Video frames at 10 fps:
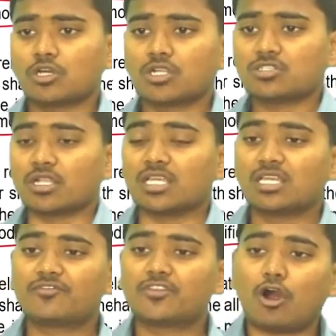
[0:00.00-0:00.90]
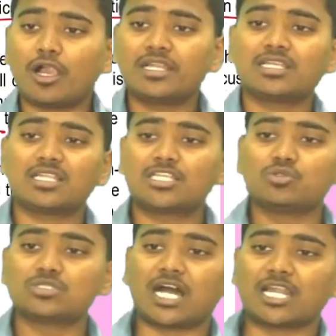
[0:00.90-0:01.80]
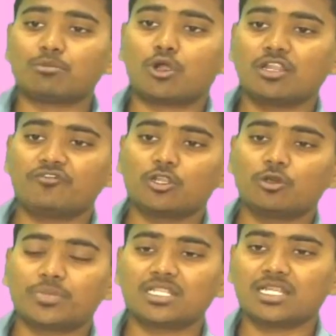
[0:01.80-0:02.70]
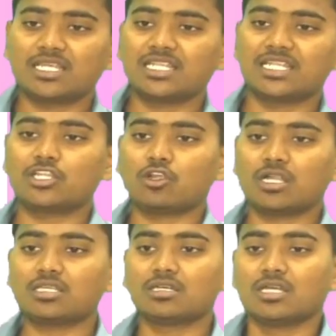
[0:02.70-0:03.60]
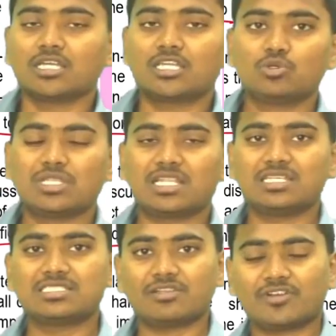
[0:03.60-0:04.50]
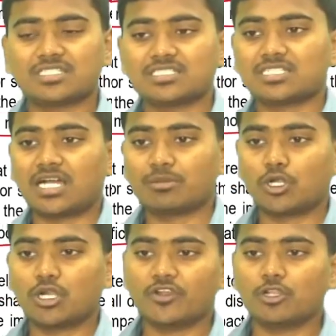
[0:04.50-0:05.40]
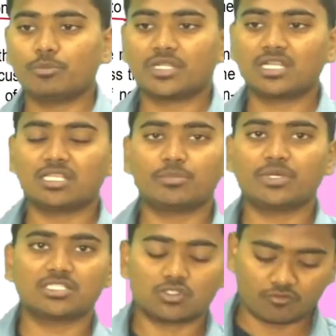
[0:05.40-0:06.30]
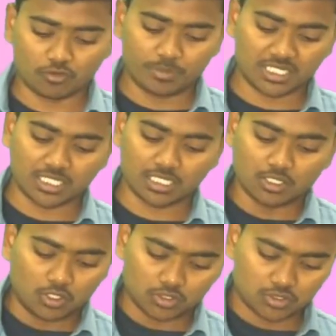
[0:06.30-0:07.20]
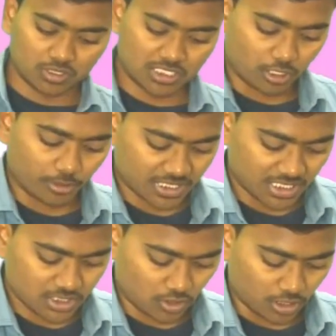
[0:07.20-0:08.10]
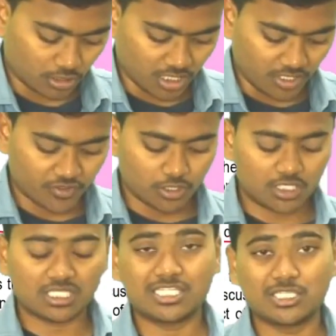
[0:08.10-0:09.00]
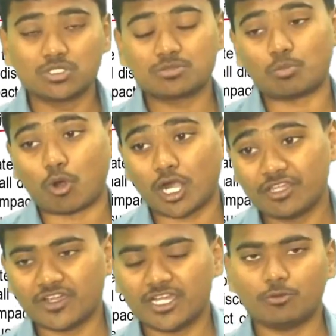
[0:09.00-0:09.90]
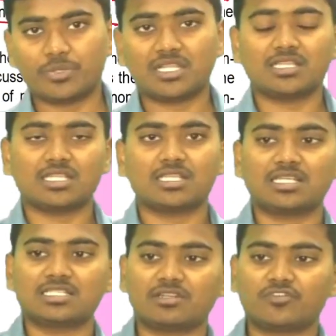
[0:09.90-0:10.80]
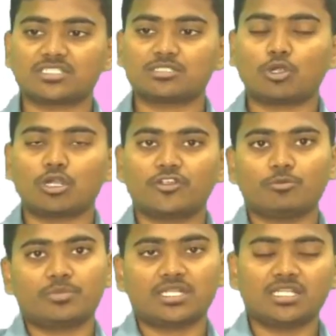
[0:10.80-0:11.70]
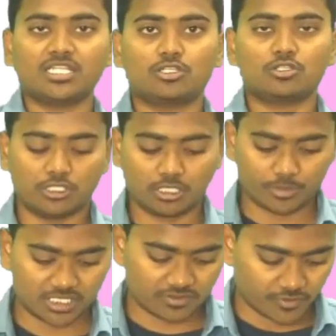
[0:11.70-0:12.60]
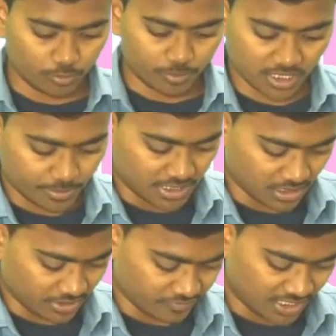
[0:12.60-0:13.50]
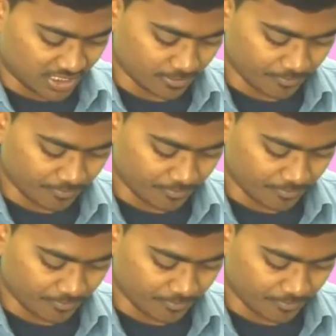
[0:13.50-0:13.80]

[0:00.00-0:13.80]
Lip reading: sorry, if the auditor gives unmodified opinion, he need not give the reason for this unmodified opinion in the basis of opinion. So this option is not wrong. If he gives modified opinion, then the reason for such modified opinion he need to give in the basis for opinion paragraph, right?